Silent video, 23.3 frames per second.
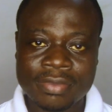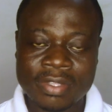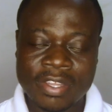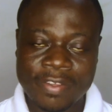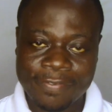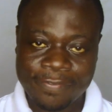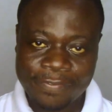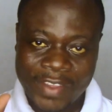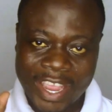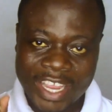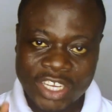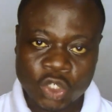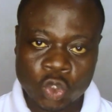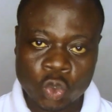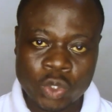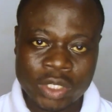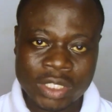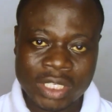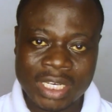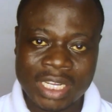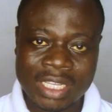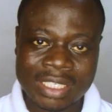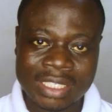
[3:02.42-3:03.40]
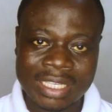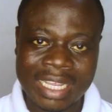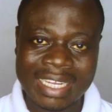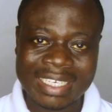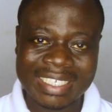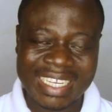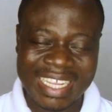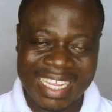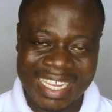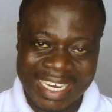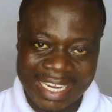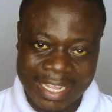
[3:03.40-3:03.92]
The first reason is
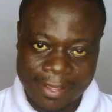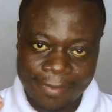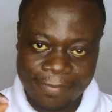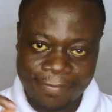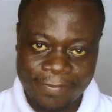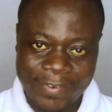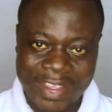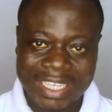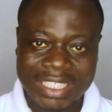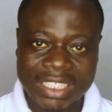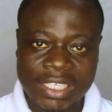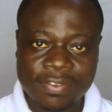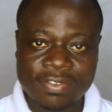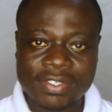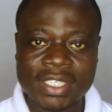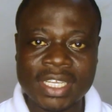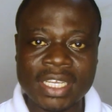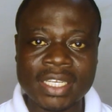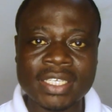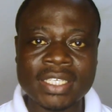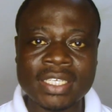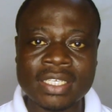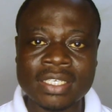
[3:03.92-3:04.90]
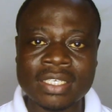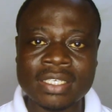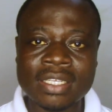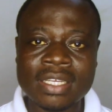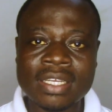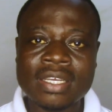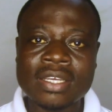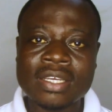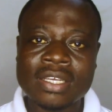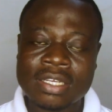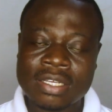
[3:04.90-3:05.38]
that in effective studying,